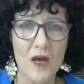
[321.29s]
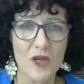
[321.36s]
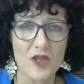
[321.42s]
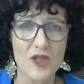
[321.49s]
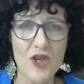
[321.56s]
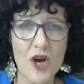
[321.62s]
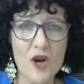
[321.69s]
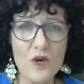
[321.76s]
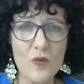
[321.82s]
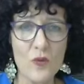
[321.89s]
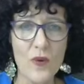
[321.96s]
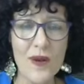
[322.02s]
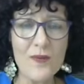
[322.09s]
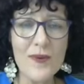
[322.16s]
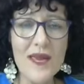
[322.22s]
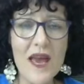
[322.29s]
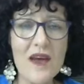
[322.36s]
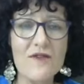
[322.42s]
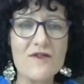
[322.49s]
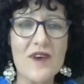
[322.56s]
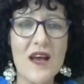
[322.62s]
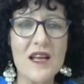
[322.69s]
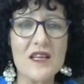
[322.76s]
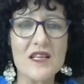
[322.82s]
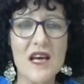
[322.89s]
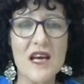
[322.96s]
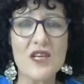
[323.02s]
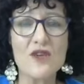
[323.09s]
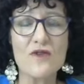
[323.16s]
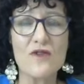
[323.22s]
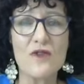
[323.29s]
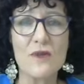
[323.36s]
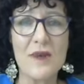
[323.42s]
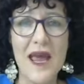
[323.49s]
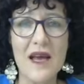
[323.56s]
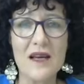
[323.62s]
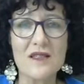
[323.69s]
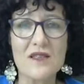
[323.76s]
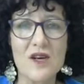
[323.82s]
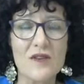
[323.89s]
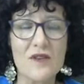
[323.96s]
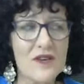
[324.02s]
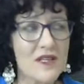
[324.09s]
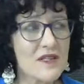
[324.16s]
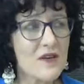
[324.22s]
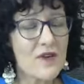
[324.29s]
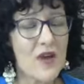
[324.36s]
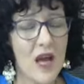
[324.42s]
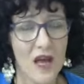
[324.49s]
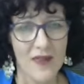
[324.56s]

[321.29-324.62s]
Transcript: So when we have validation from outside of ourselves,